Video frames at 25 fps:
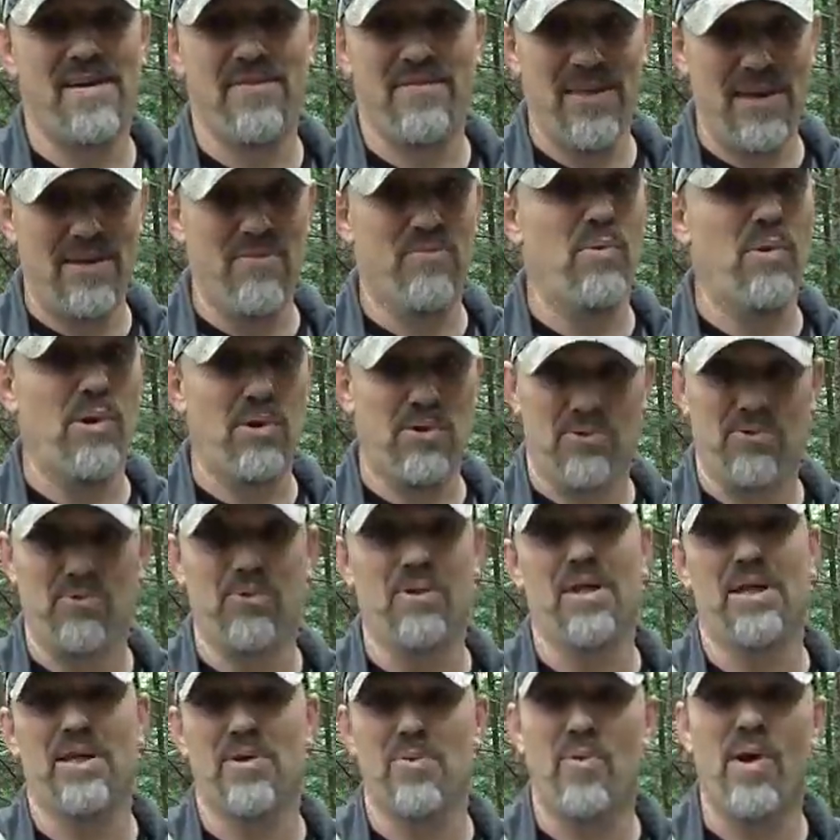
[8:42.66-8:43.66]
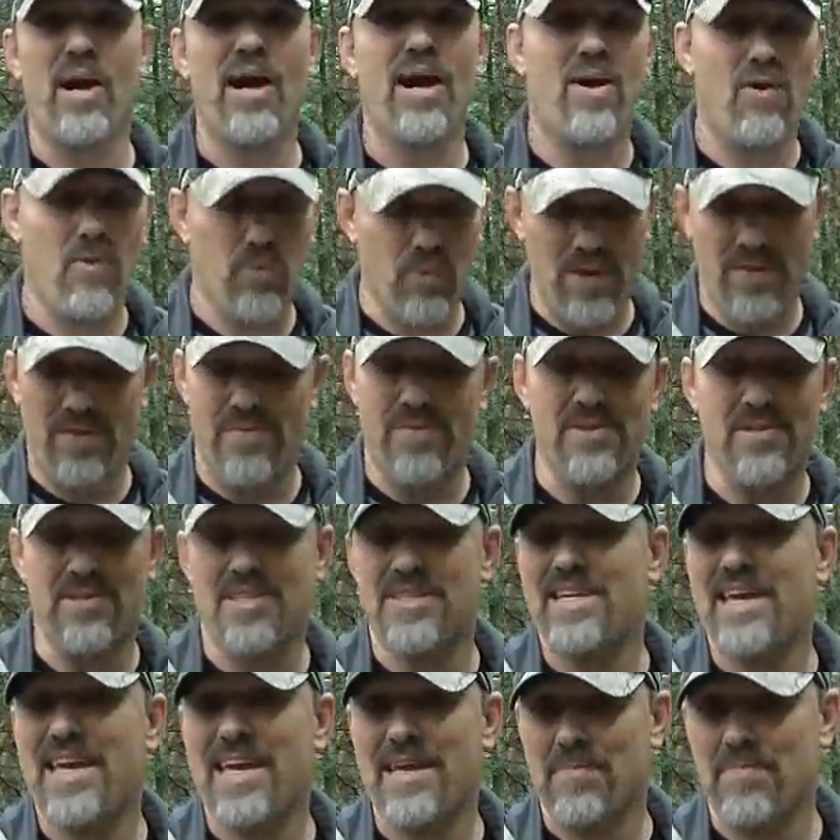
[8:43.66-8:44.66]
they've worked really well with the
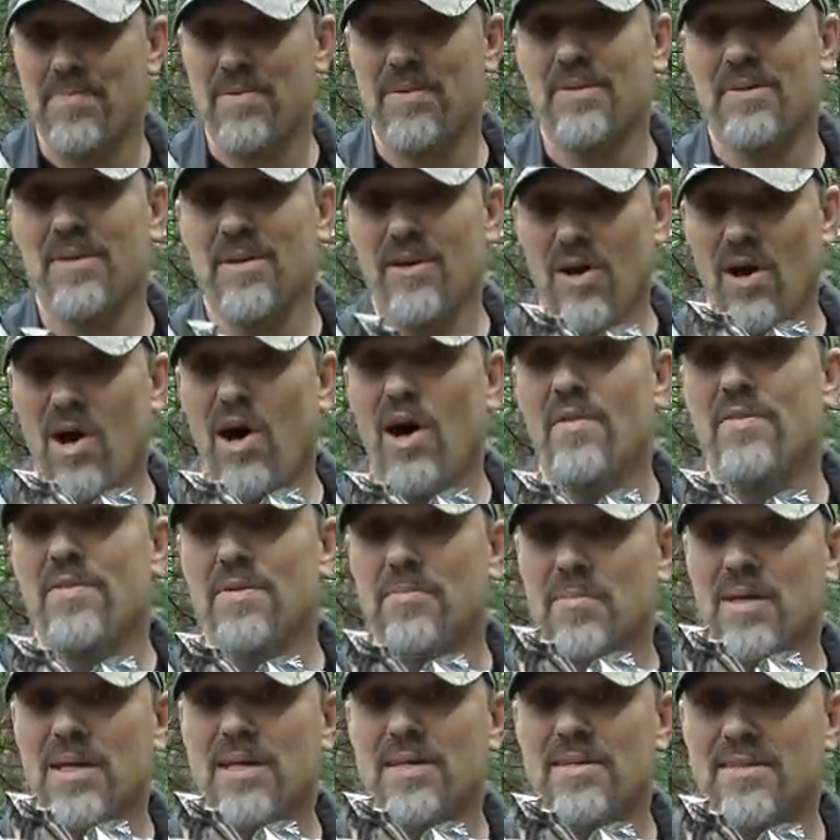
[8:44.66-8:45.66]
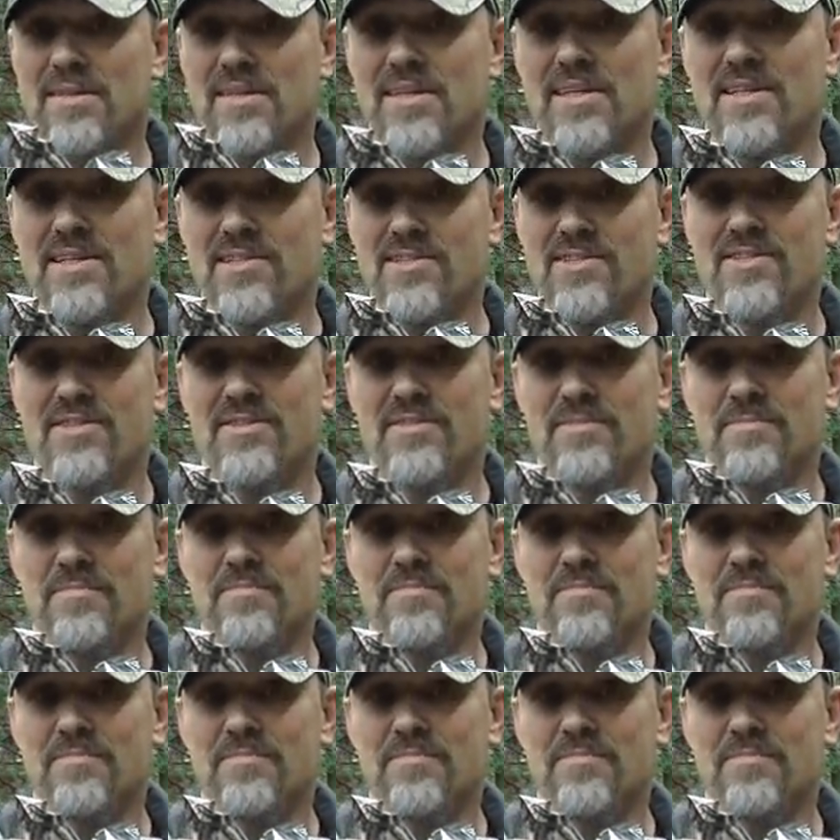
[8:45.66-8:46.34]
tape on them like this.